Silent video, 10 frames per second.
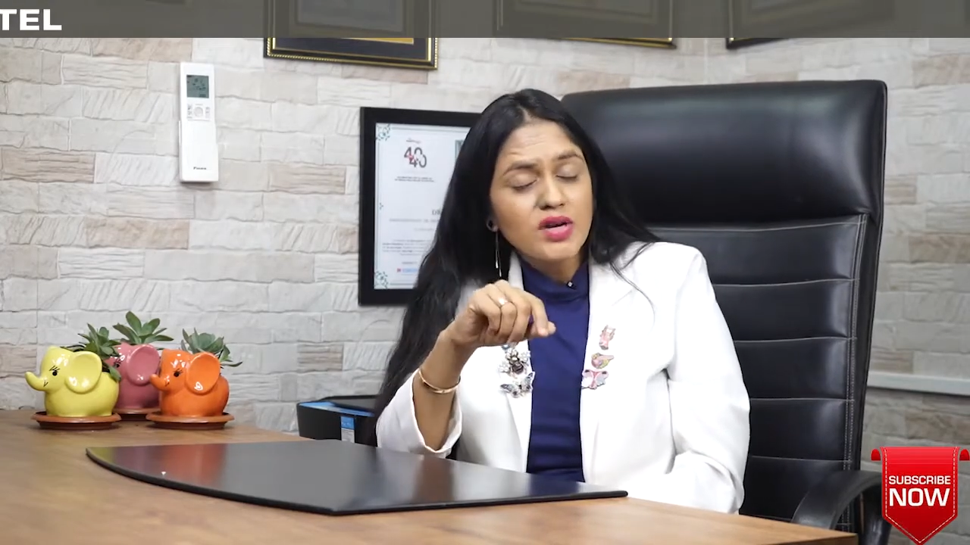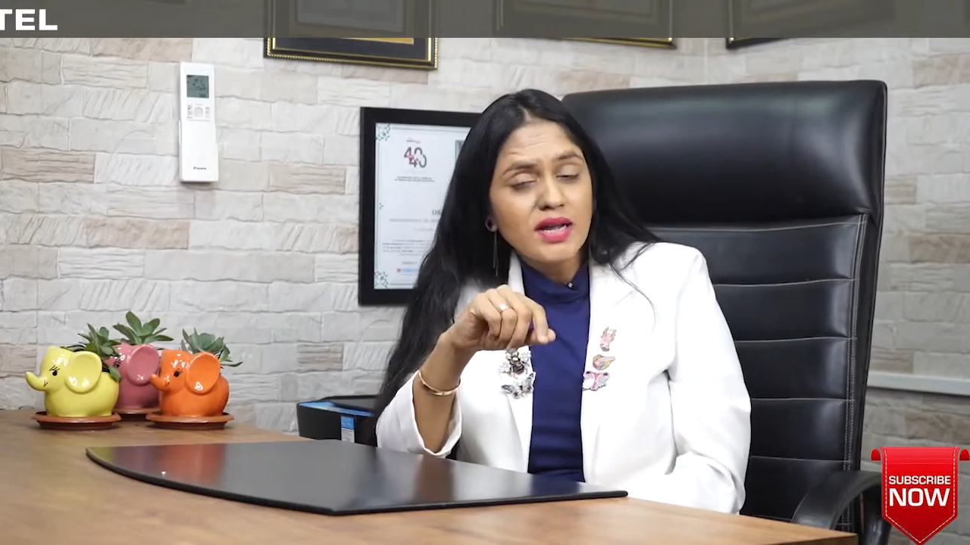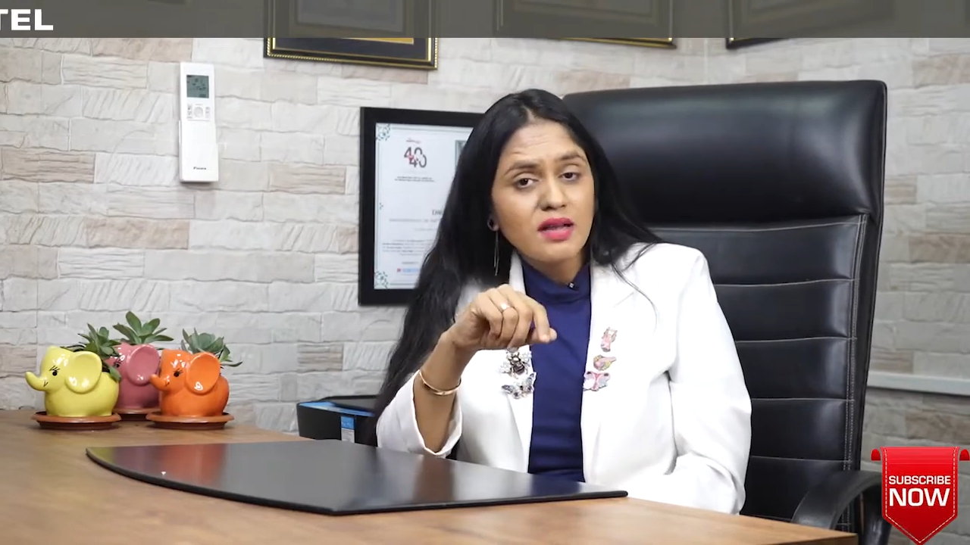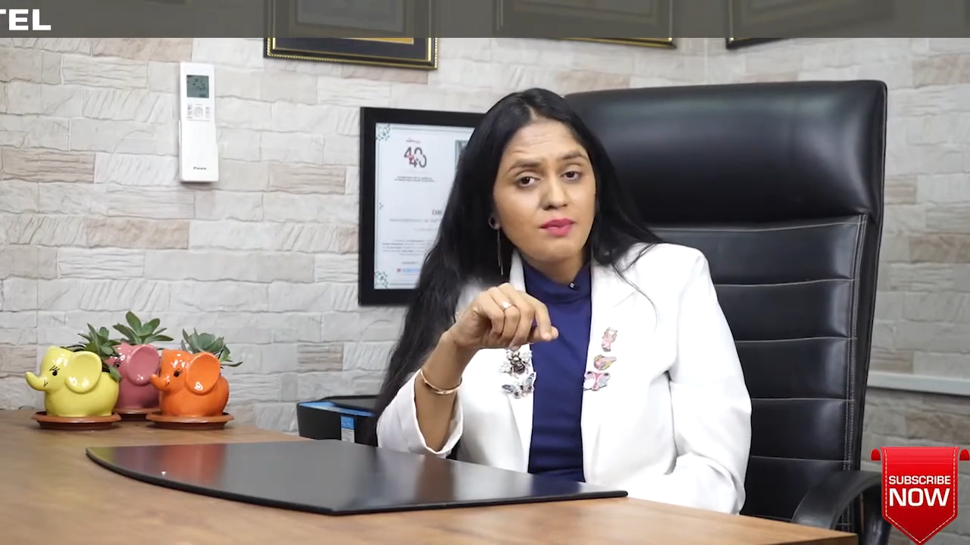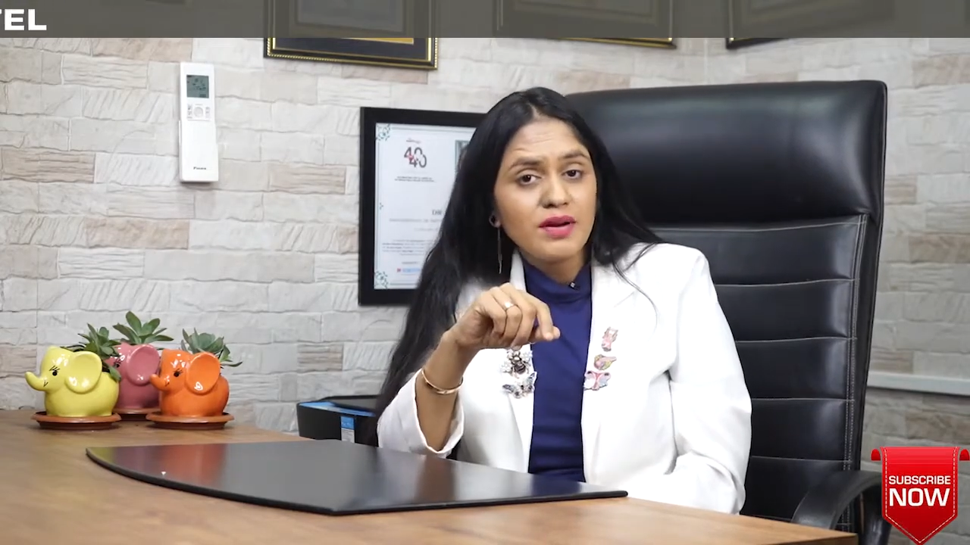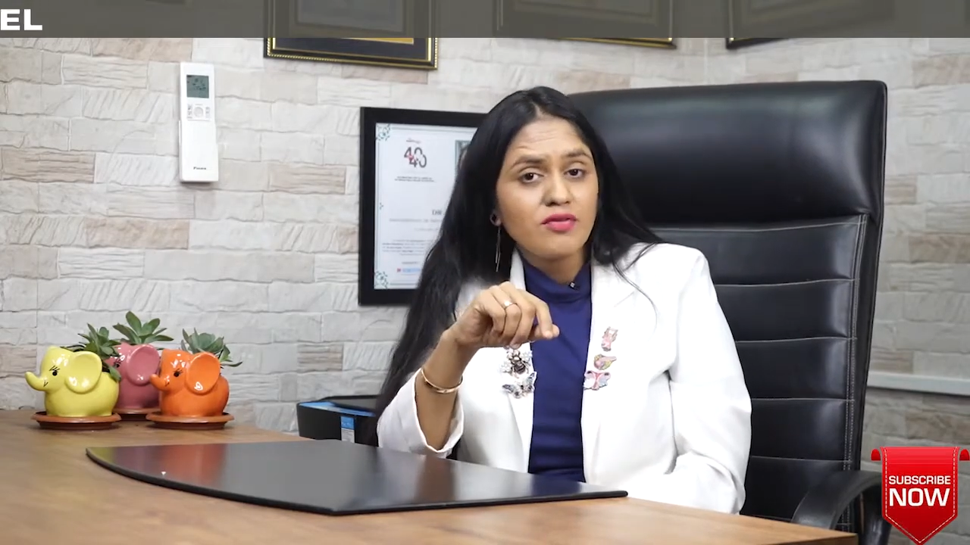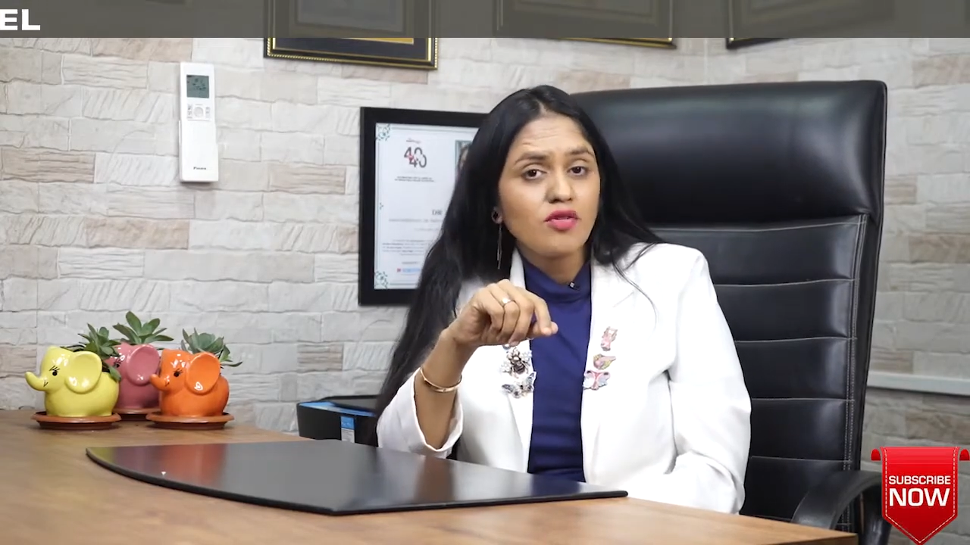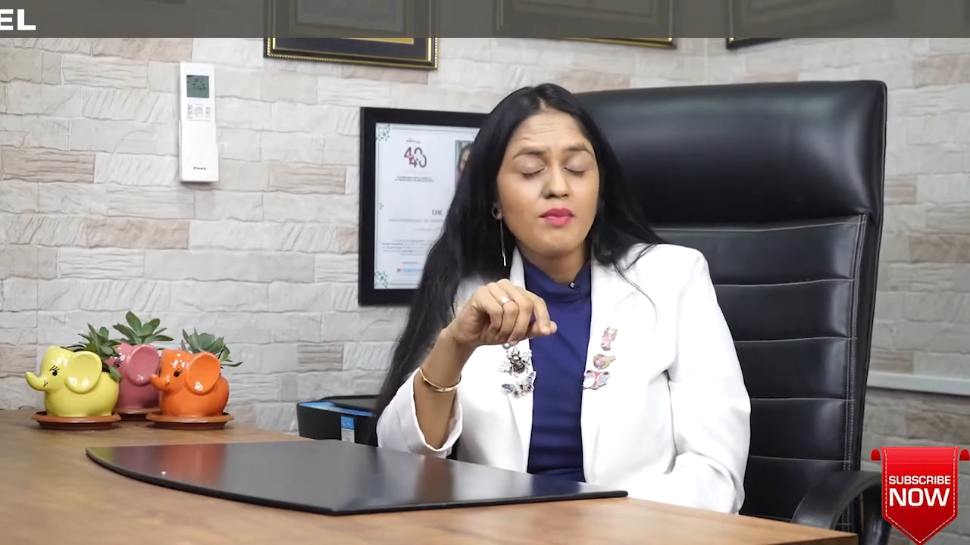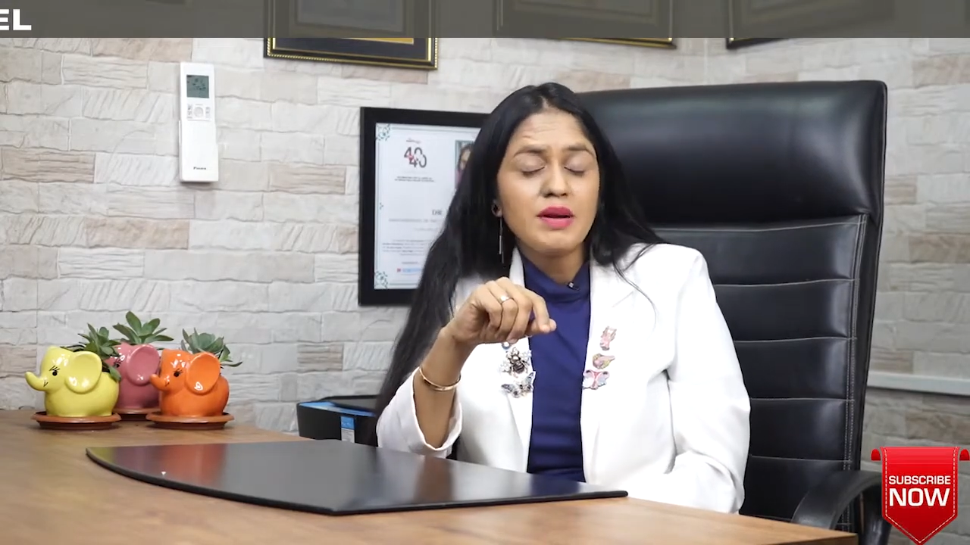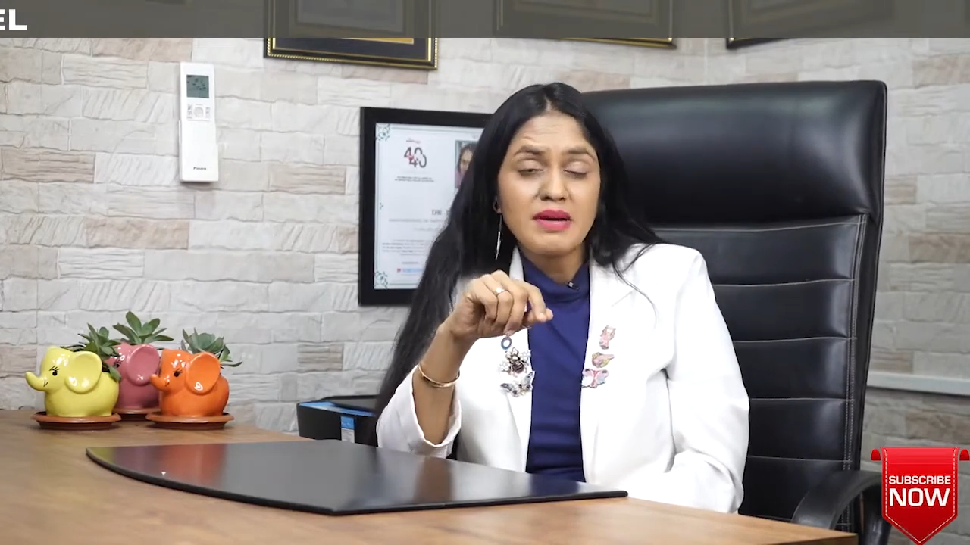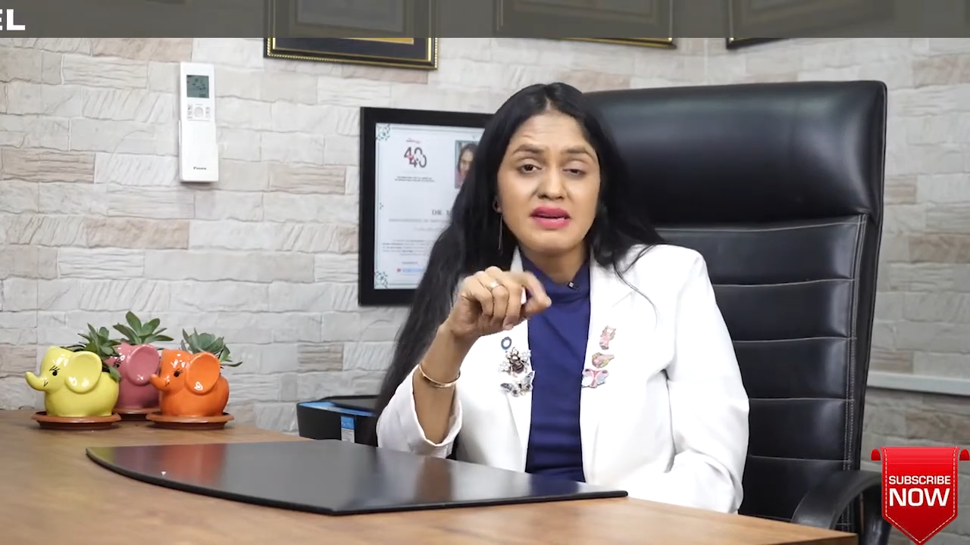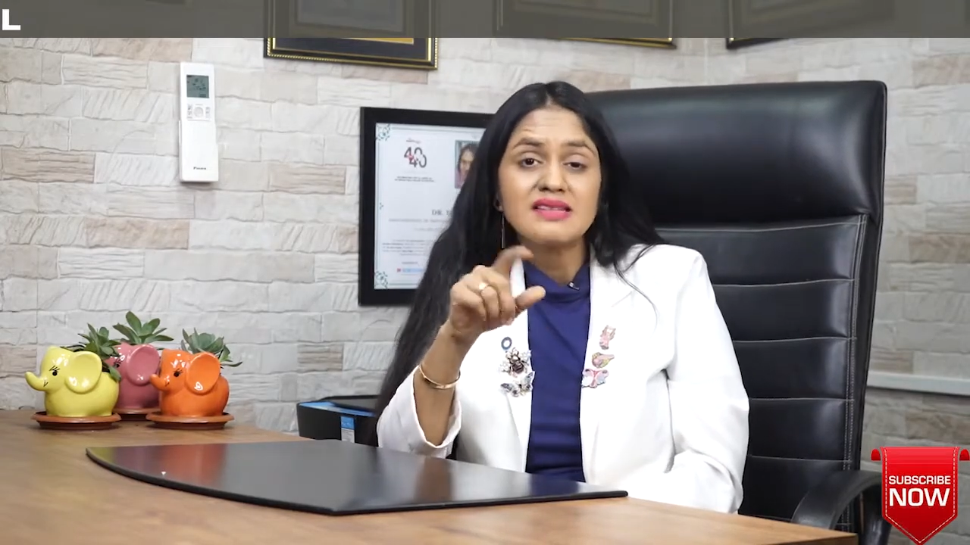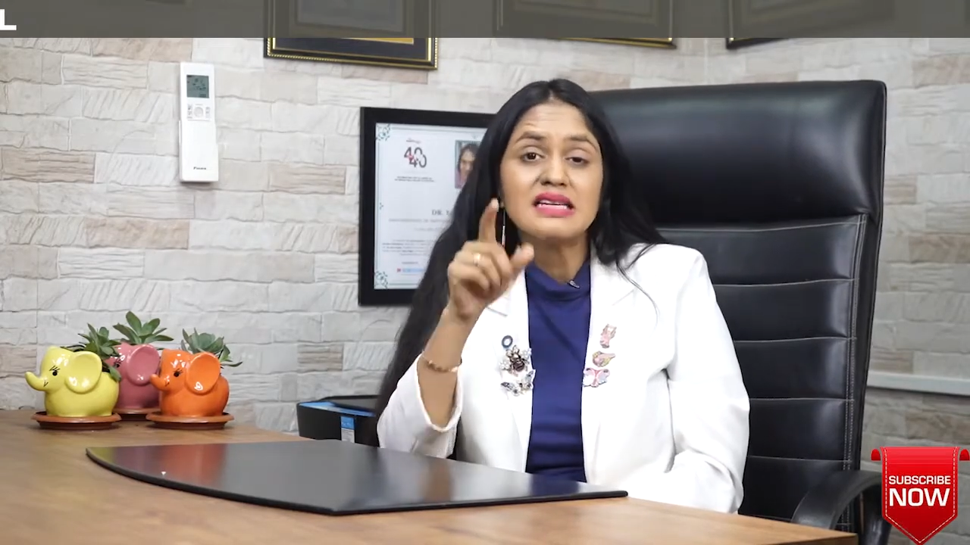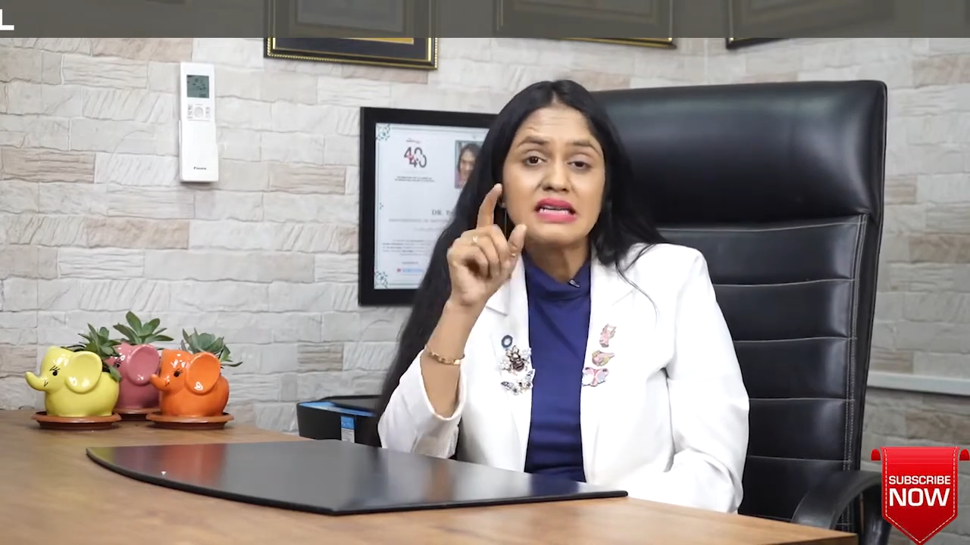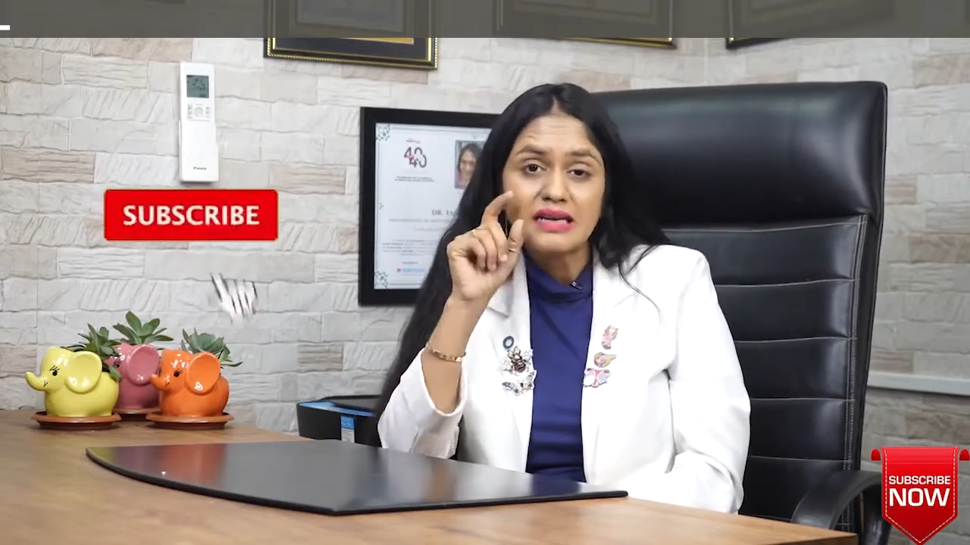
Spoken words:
take the metformin medicine